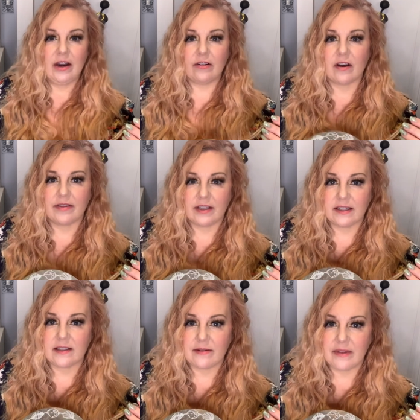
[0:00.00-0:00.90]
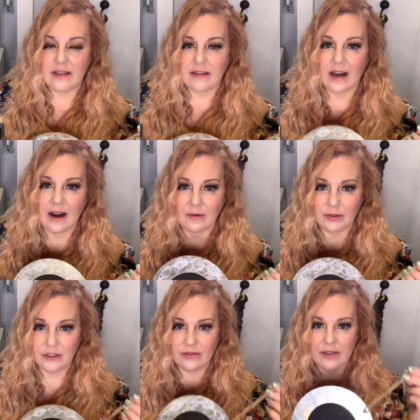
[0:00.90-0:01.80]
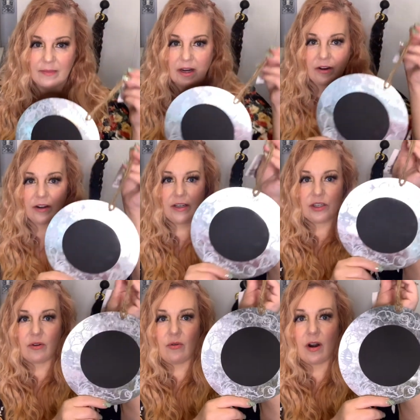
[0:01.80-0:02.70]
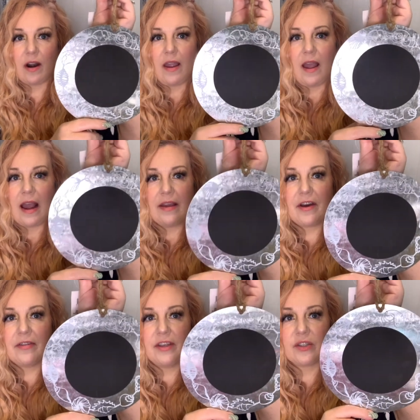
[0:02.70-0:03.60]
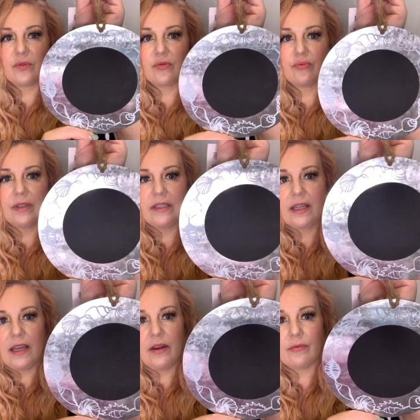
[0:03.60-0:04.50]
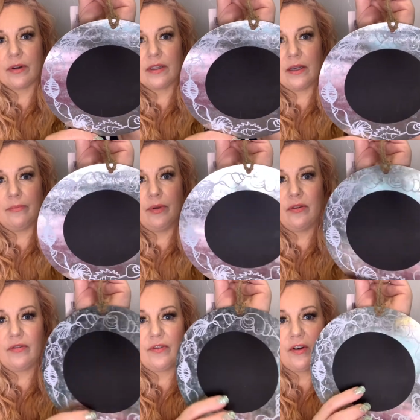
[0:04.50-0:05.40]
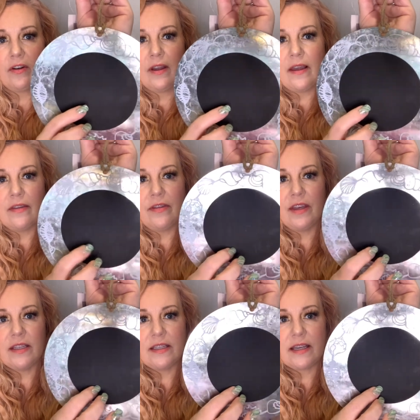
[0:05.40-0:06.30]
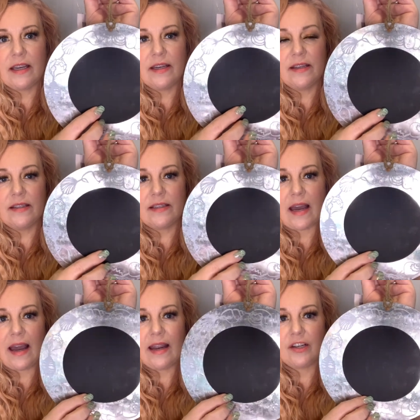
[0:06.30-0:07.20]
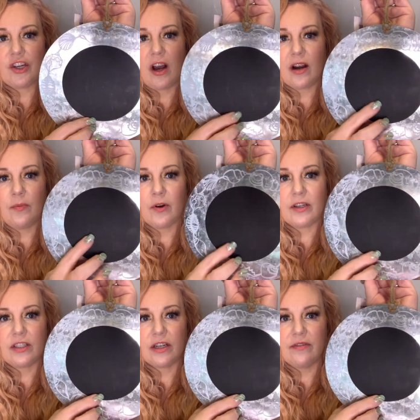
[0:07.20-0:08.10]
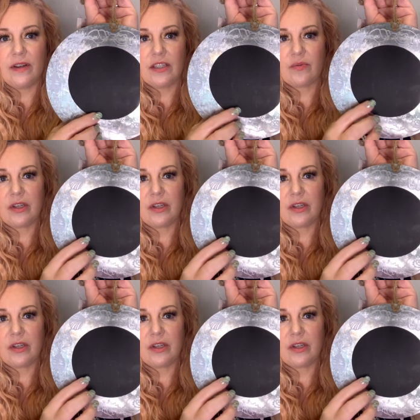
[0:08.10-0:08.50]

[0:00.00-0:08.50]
Not that it's something that I will use in my current decor. I thought this was really, really beautiful. This is a chalkboard surface